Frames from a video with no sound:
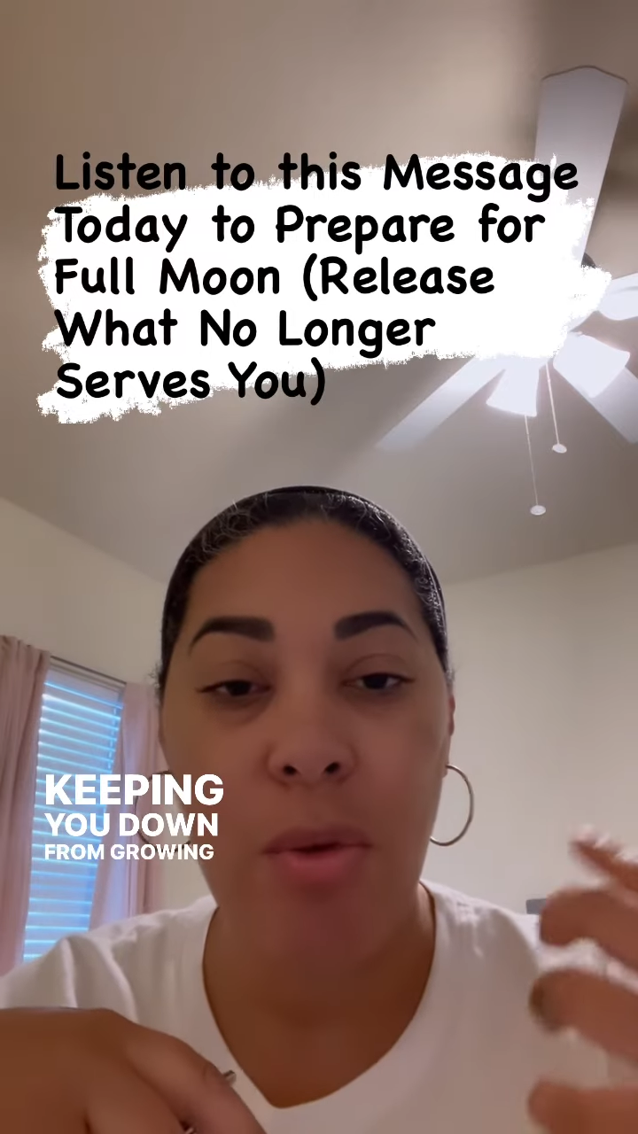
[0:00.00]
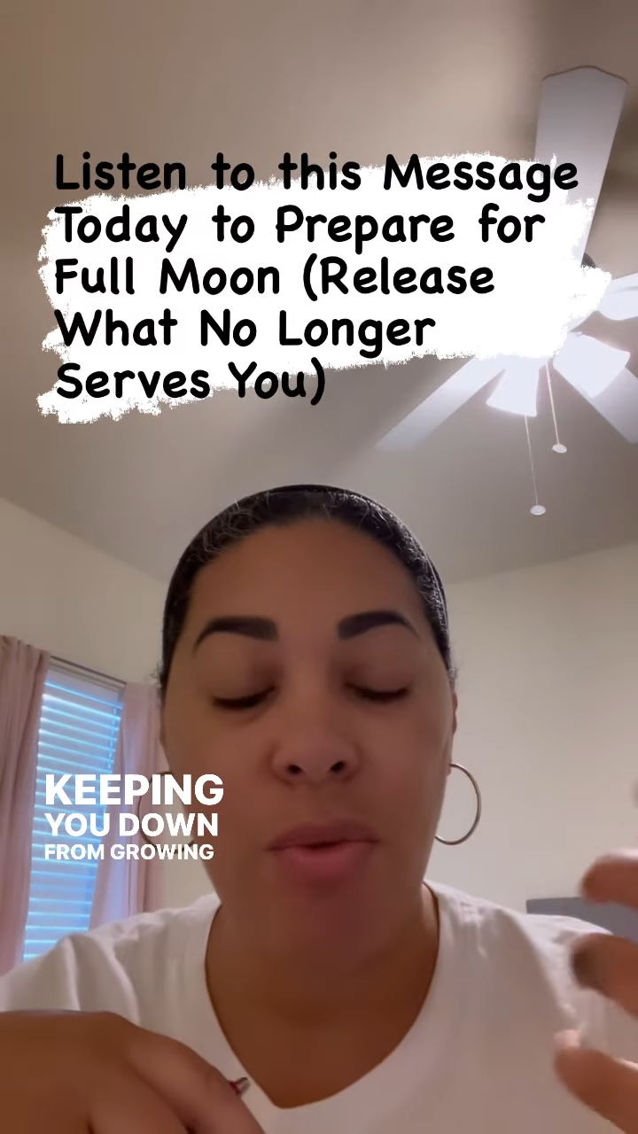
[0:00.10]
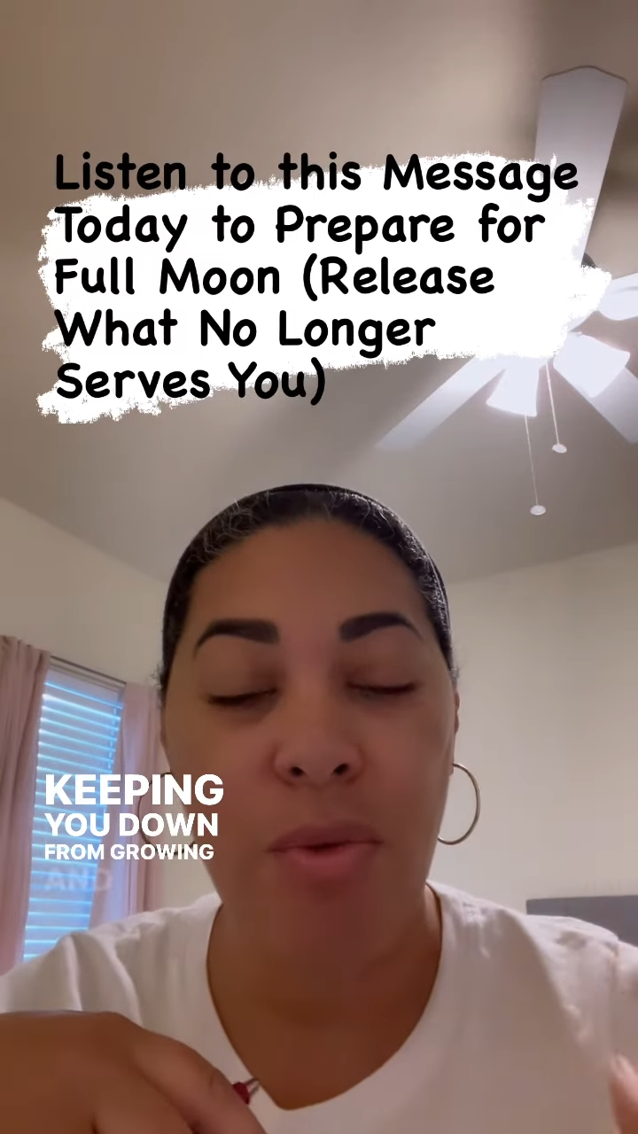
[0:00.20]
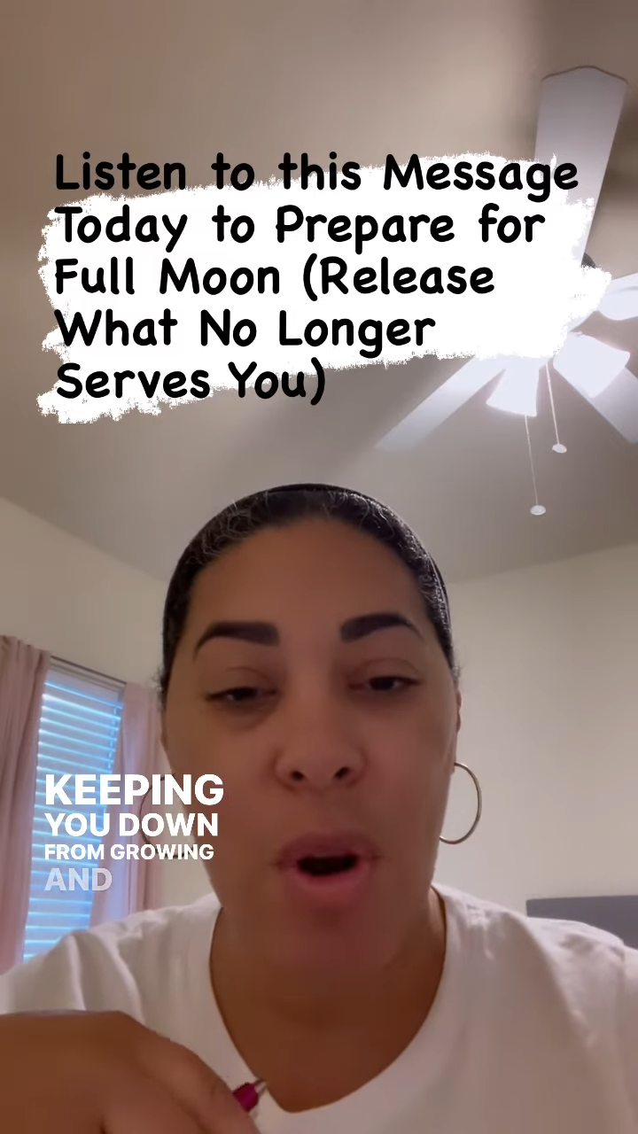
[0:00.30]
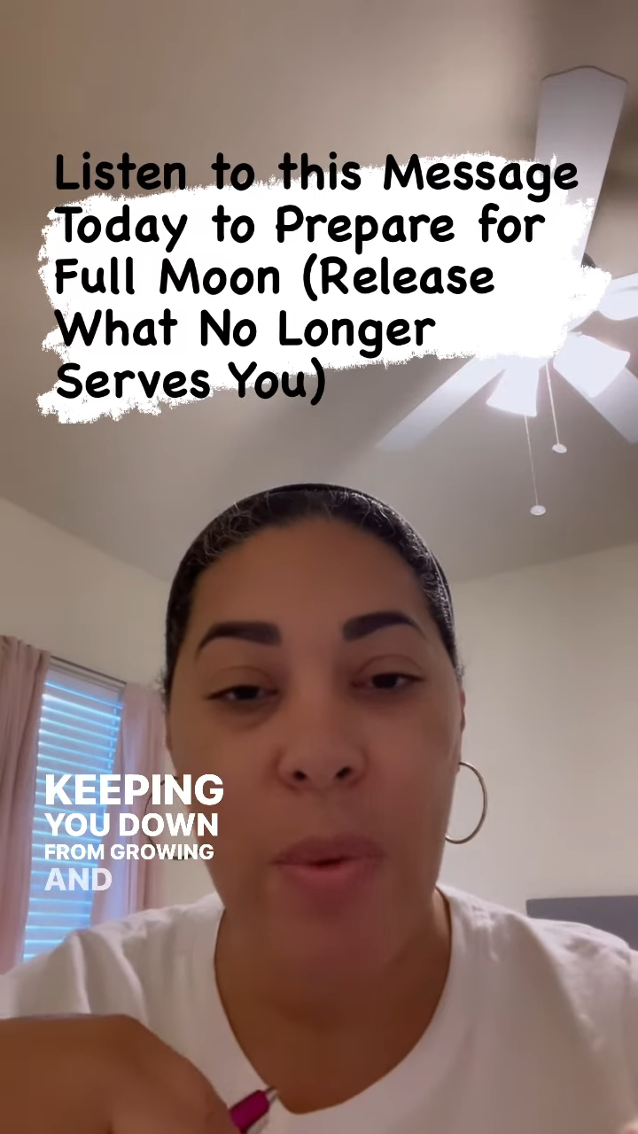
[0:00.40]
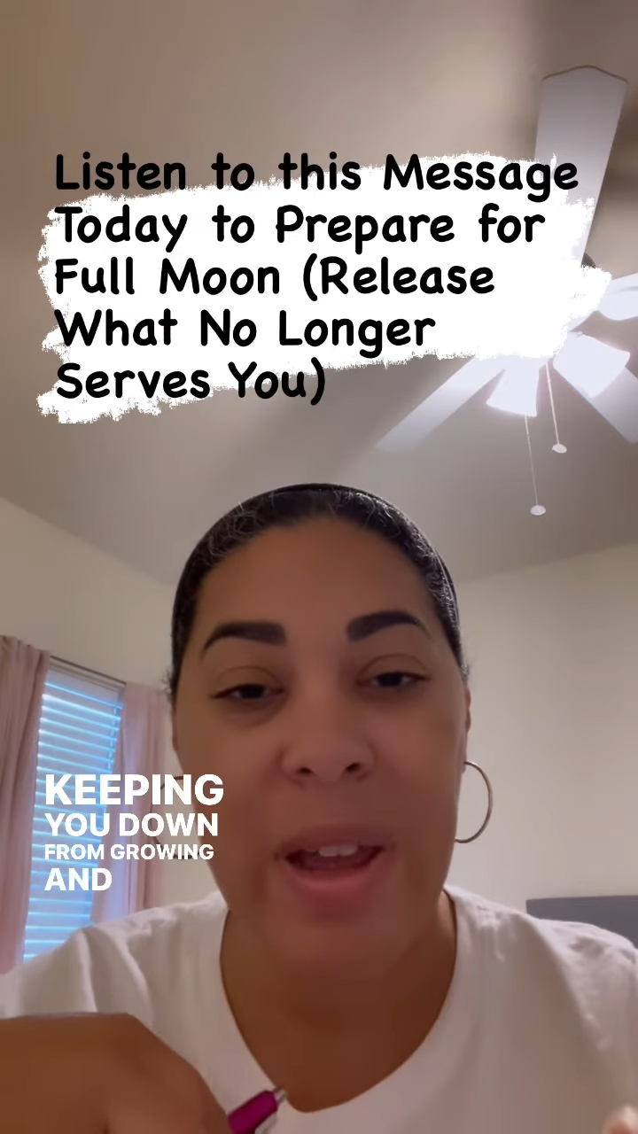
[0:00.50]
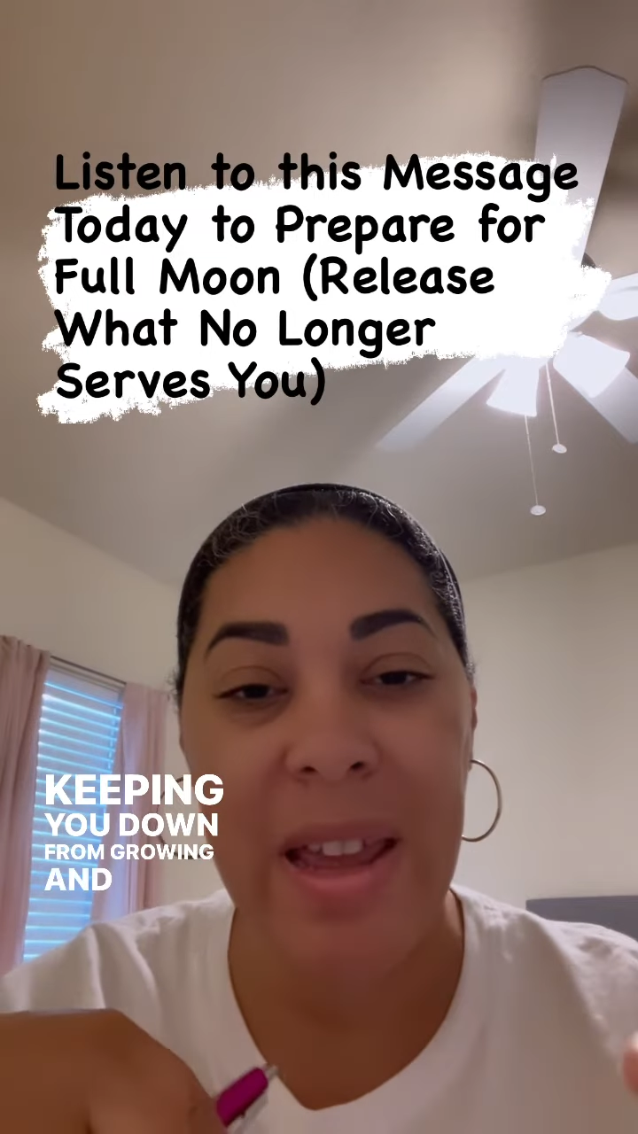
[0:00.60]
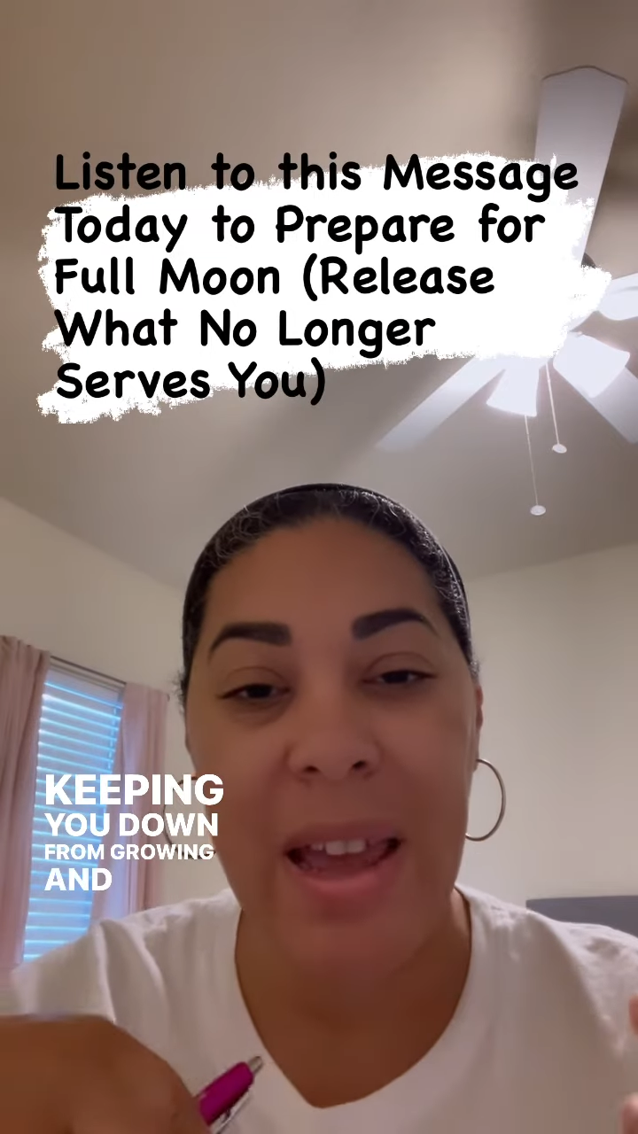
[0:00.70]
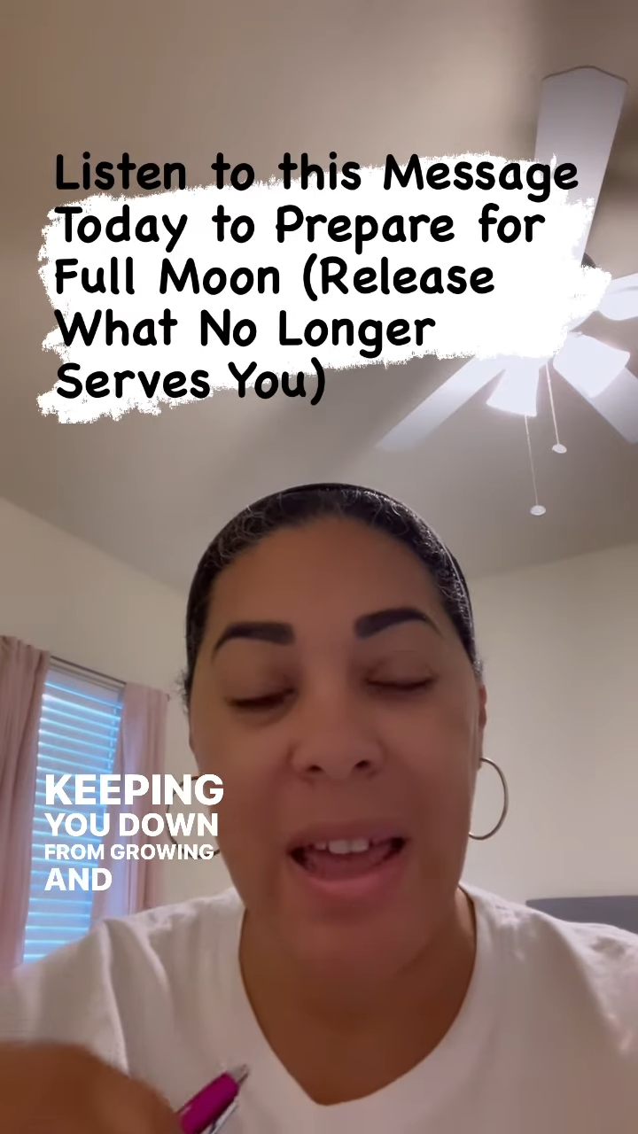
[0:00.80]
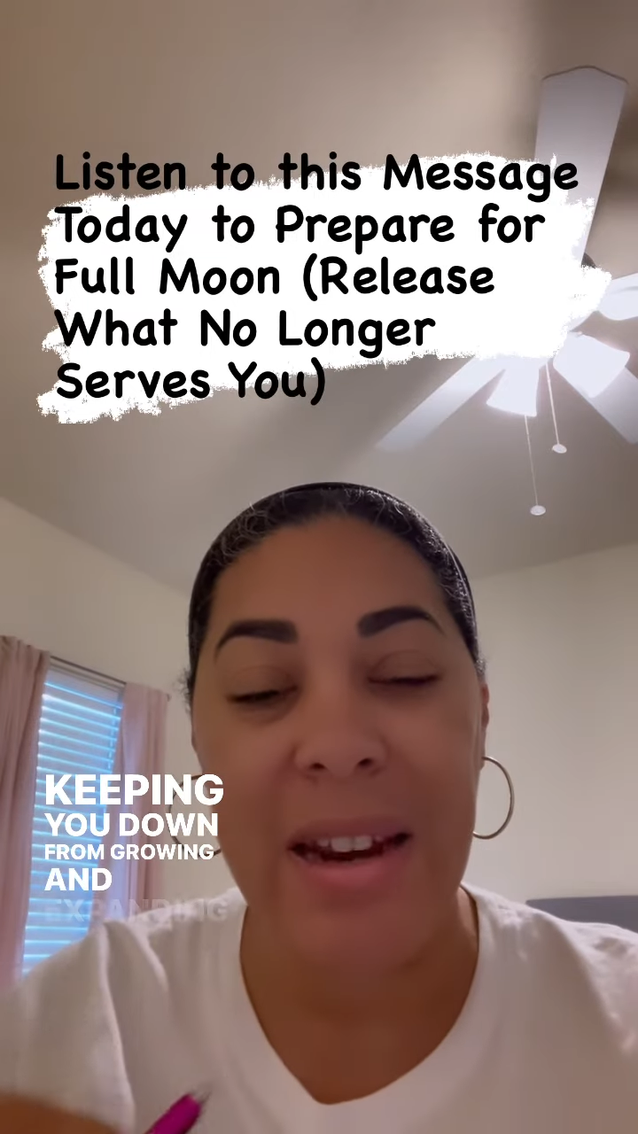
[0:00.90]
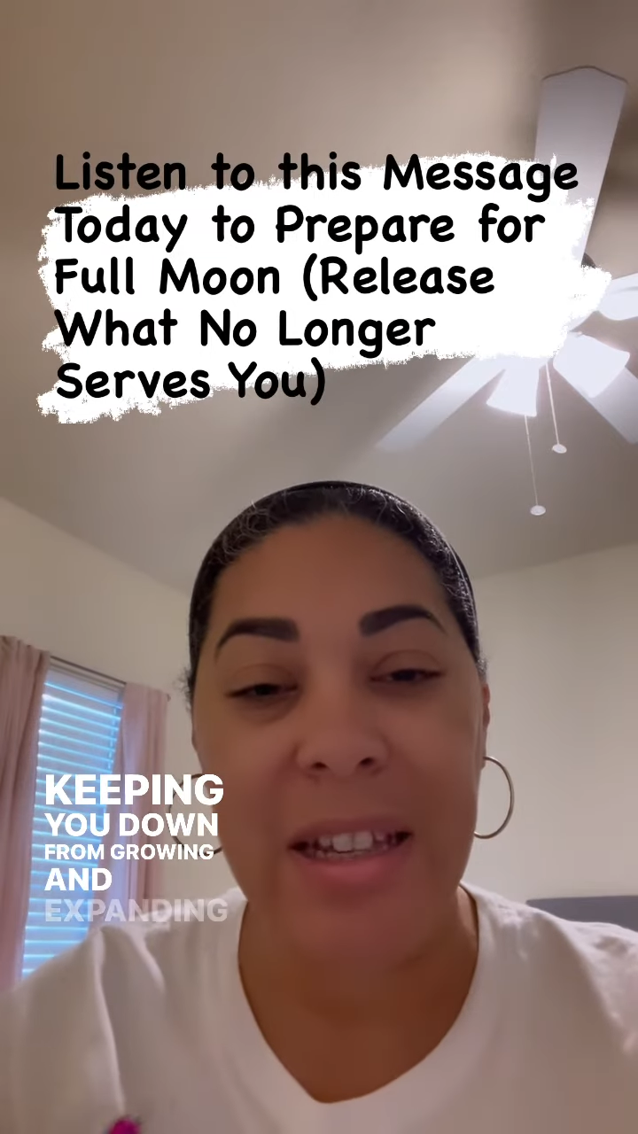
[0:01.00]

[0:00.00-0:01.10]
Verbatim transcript: growing and